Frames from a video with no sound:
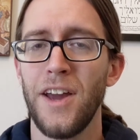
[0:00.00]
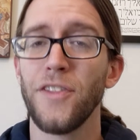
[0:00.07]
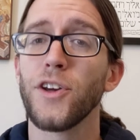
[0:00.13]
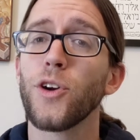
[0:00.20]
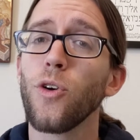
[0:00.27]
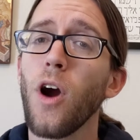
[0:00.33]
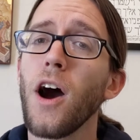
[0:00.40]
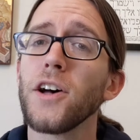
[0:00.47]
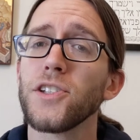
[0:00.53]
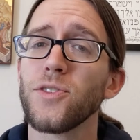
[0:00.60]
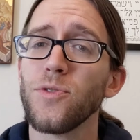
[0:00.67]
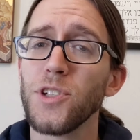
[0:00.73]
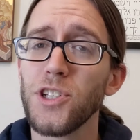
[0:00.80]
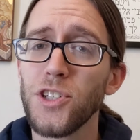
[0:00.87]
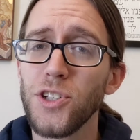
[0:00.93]
And the
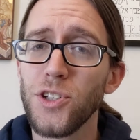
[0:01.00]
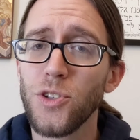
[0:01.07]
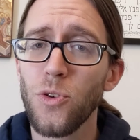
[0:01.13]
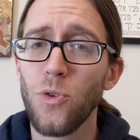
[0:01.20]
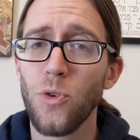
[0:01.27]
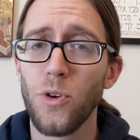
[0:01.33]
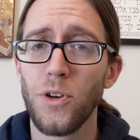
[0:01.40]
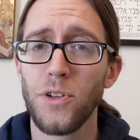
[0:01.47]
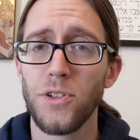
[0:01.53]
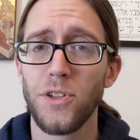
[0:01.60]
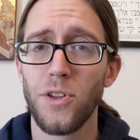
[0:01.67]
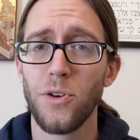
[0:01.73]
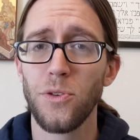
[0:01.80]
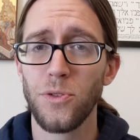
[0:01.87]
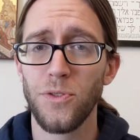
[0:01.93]
cross restores
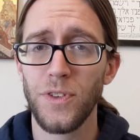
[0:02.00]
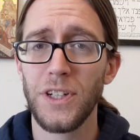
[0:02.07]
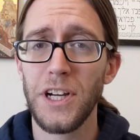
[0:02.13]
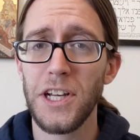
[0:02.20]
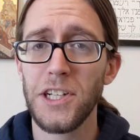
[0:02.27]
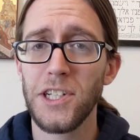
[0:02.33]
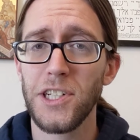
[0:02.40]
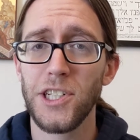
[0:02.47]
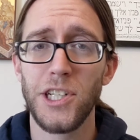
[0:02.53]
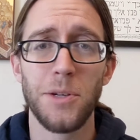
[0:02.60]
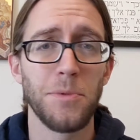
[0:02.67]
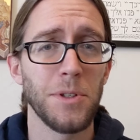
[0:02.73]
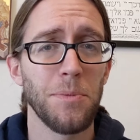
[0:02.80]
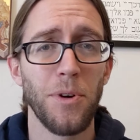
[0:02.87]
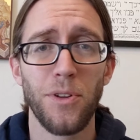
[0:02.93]
those
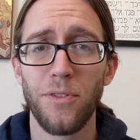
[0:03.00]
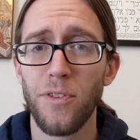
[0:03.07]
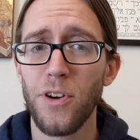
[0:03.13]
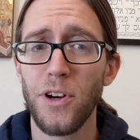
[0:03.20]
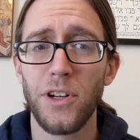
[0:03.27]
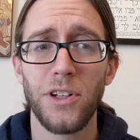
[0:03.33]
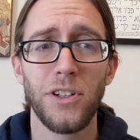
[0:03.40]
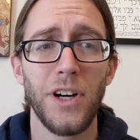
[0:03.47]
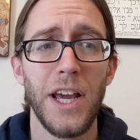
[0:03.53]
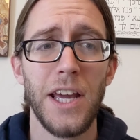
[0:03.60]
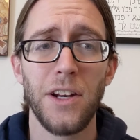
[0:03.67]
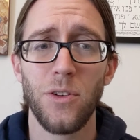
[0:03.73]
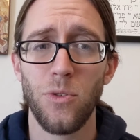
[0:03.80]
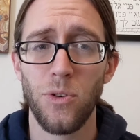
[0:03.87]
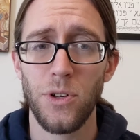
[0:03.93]
relationships, both vertical
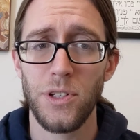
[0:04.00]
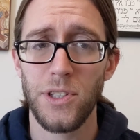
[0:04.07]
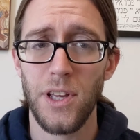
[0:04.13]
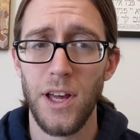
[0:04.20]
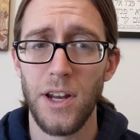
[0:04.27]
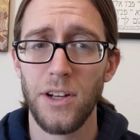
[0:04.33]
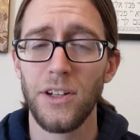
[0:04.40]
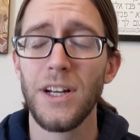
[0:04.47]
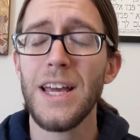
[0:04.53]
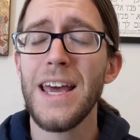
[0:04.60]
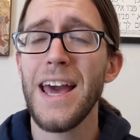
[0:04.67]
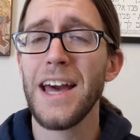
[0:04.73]
and horizontal.